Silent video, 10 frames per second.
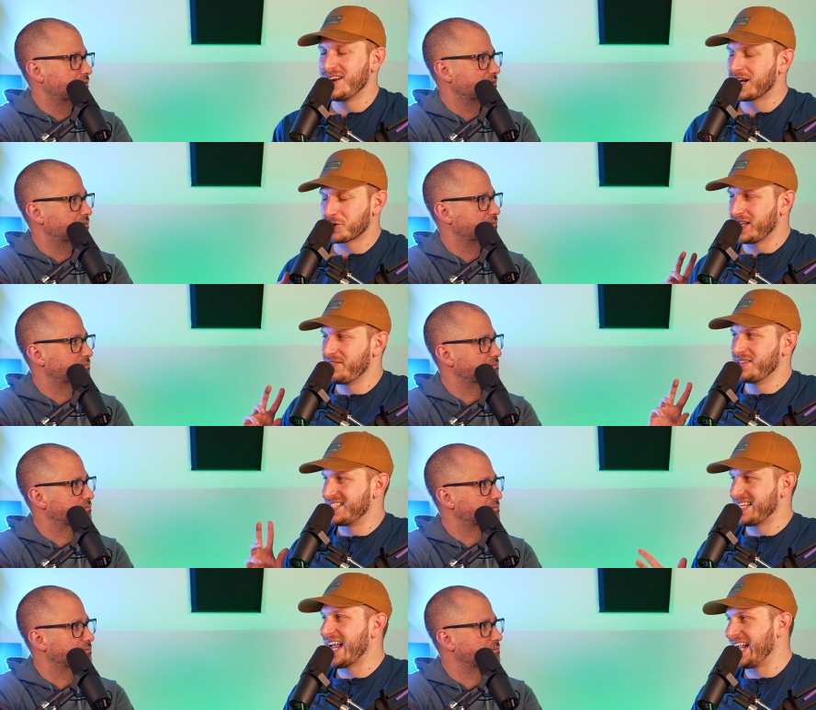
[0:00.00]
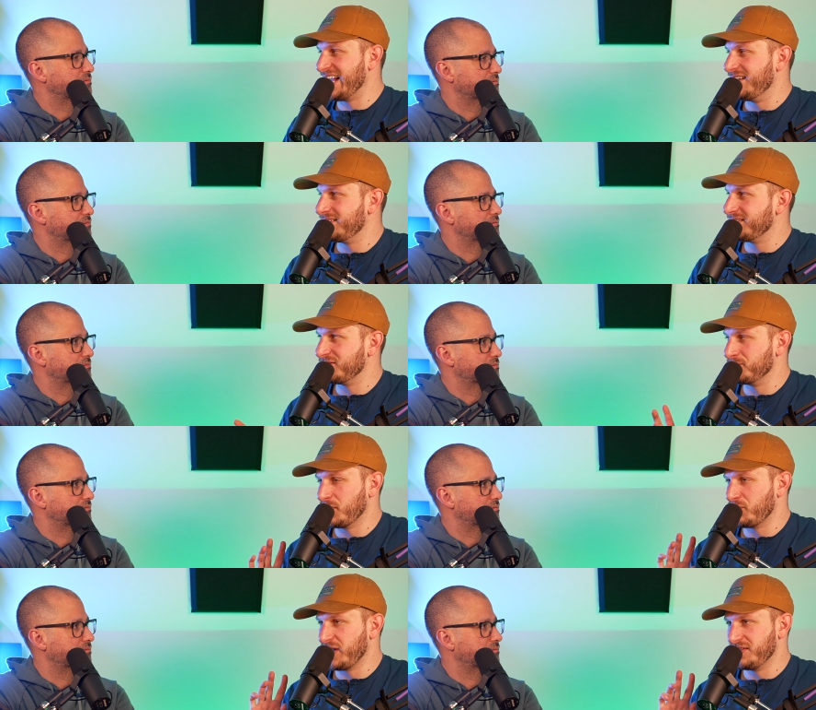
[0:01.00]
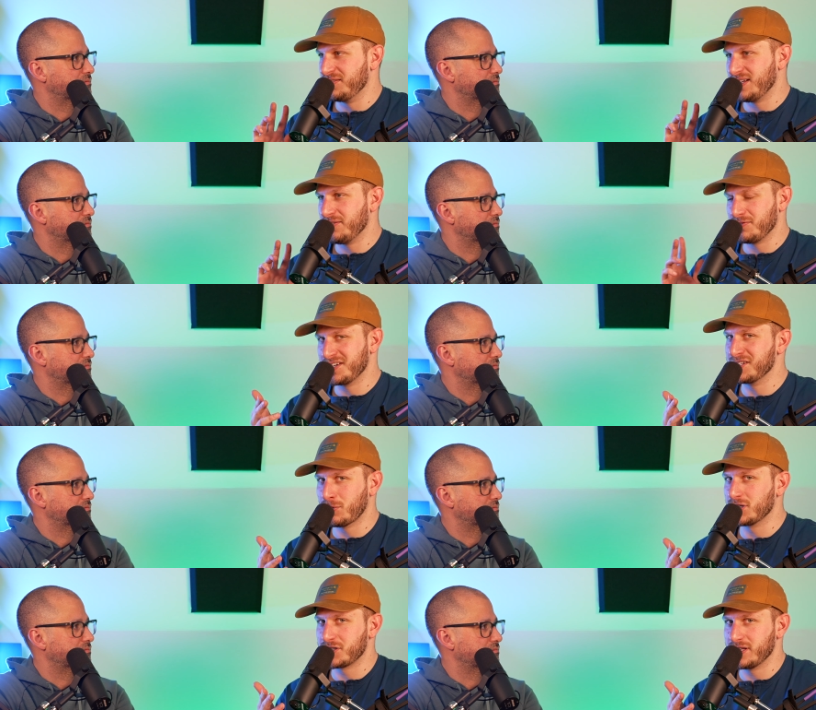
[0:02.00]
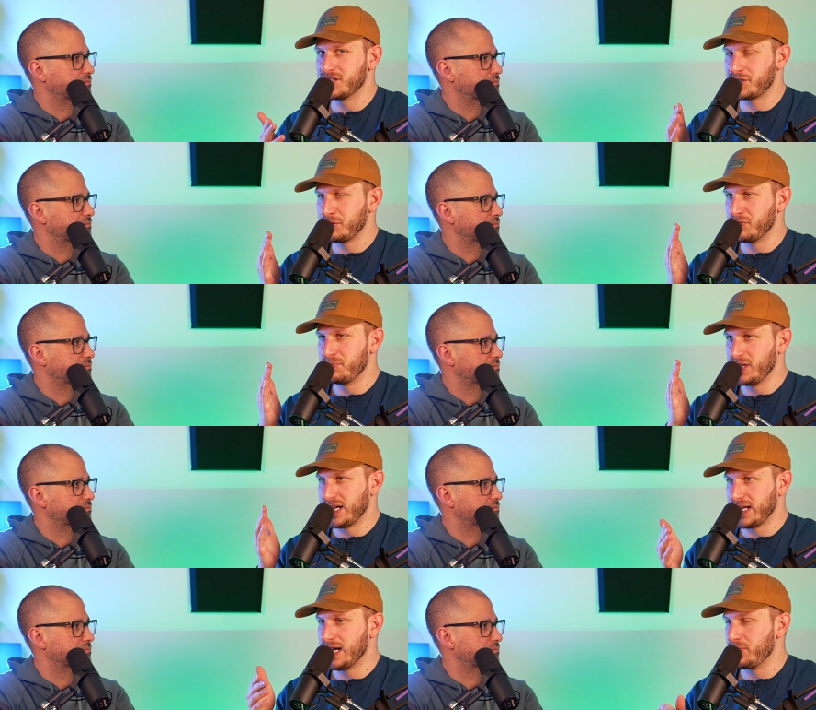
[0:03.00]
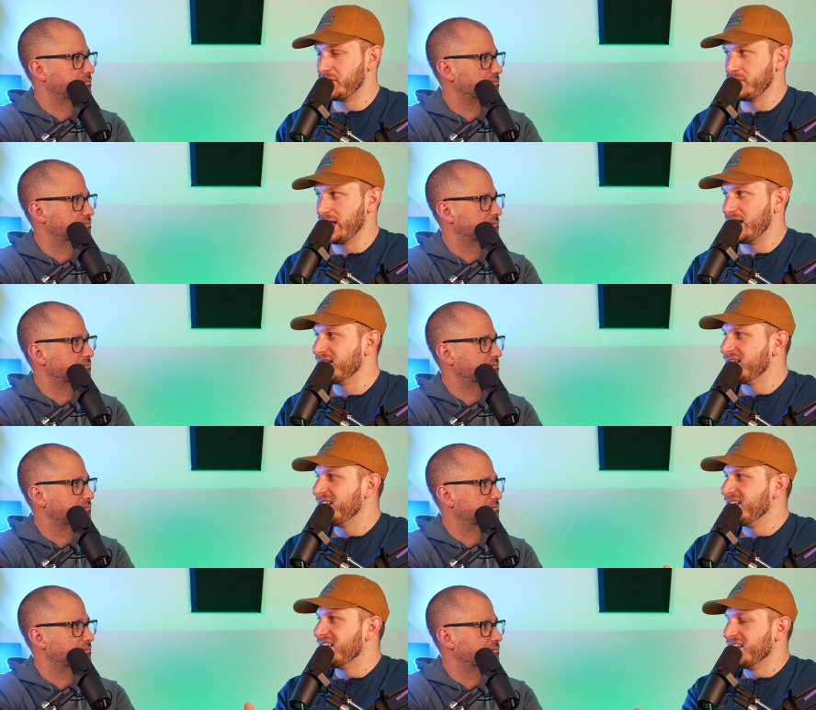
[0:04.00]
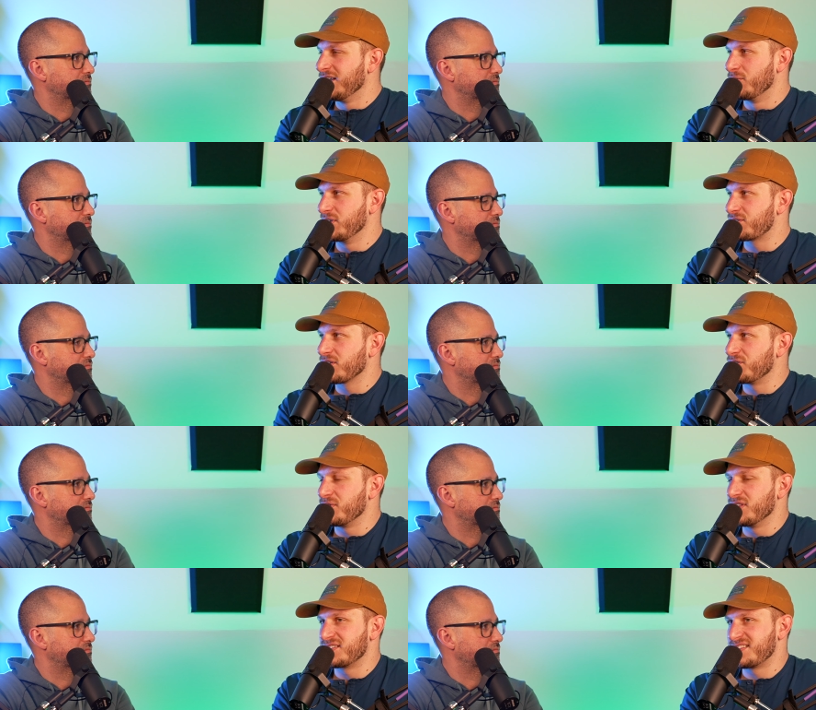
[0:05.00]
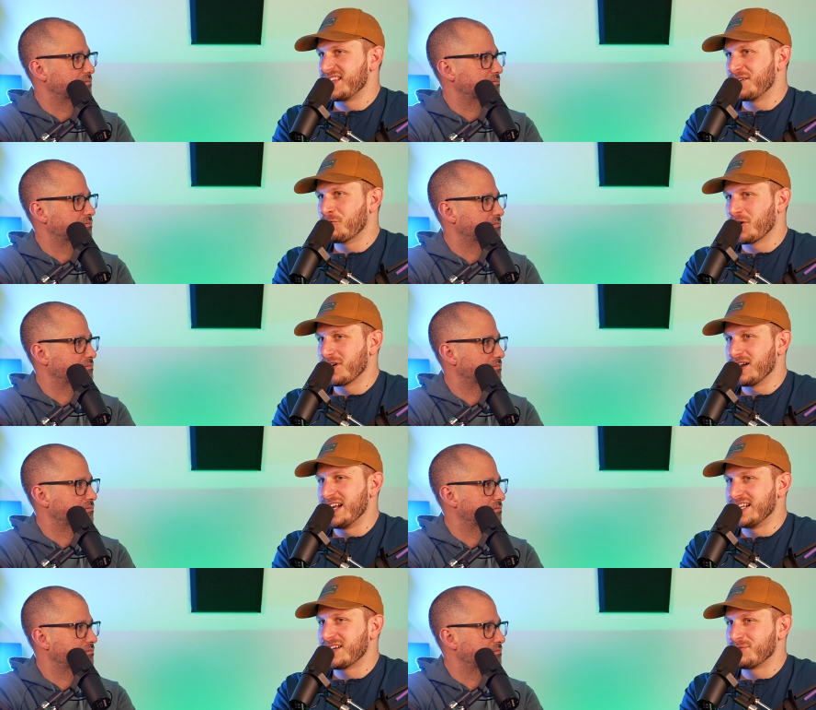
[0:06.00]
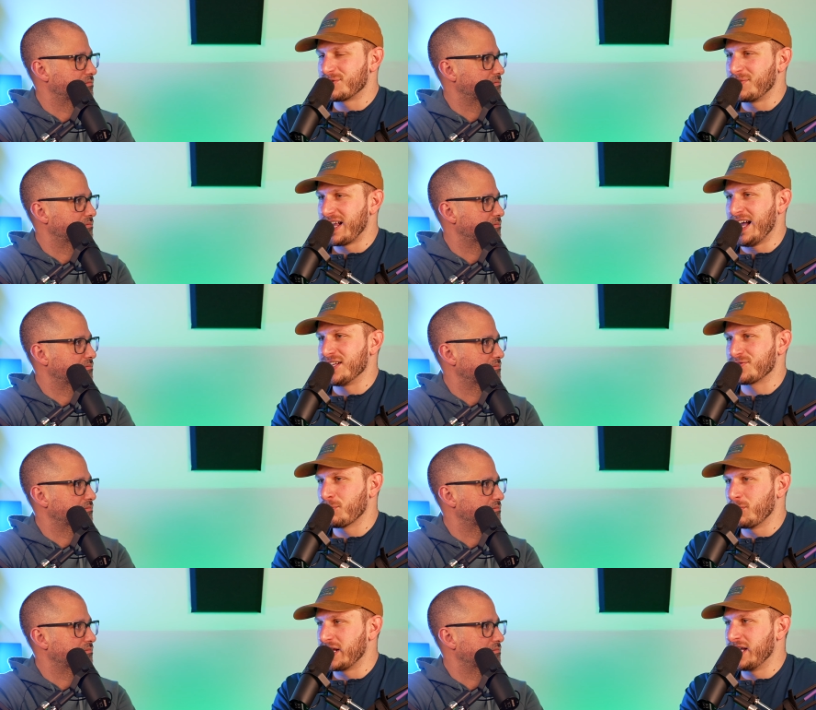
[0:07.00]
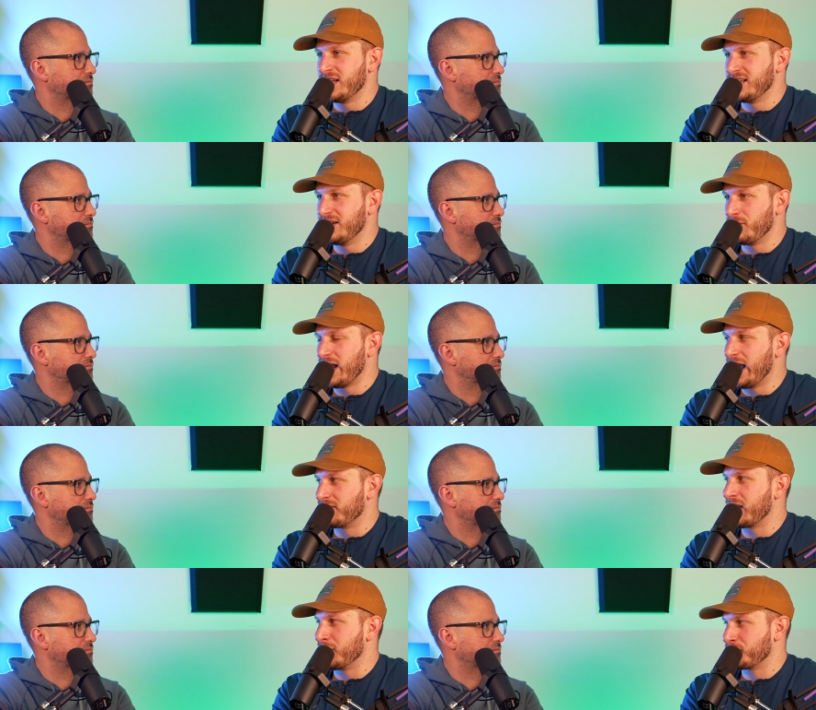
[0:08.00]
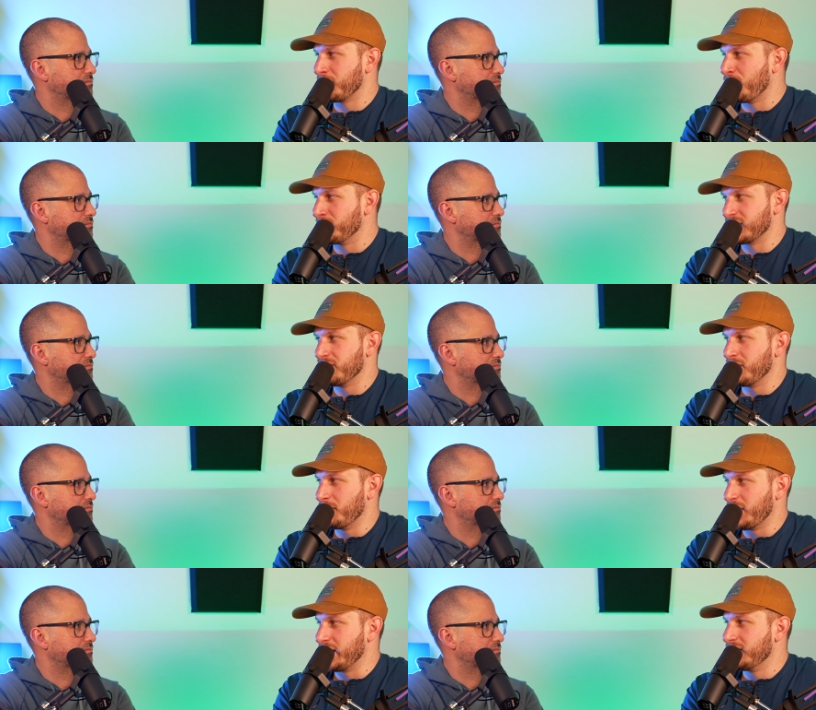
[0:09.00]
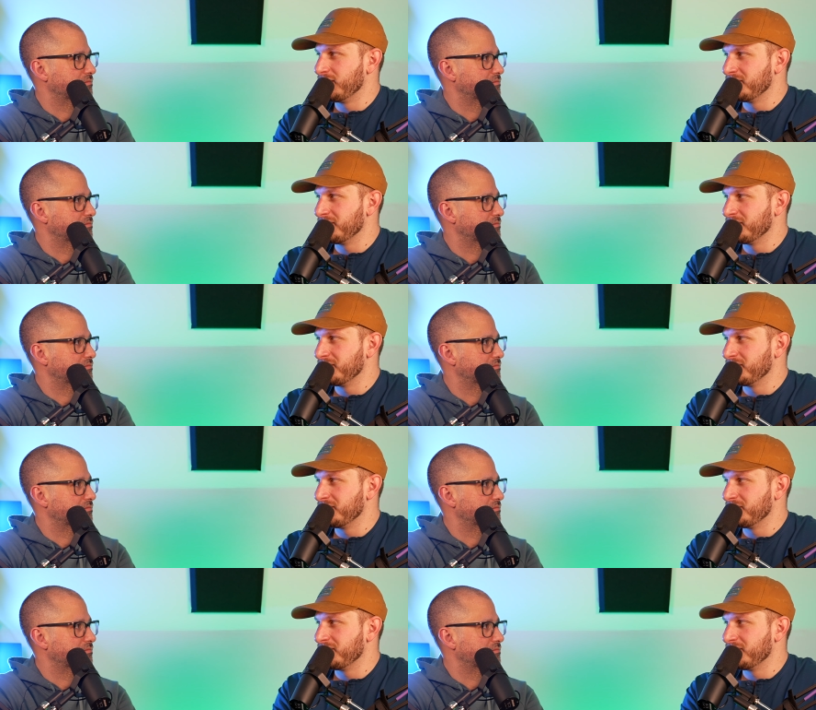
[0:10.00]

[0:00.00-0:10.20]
Speaker 1: actually even saying it but we if Liddy's watching this, she would be like, "Yeah, we do that." We started doing this thing where anytime somebody asks for money, if we have cash, we always give them money.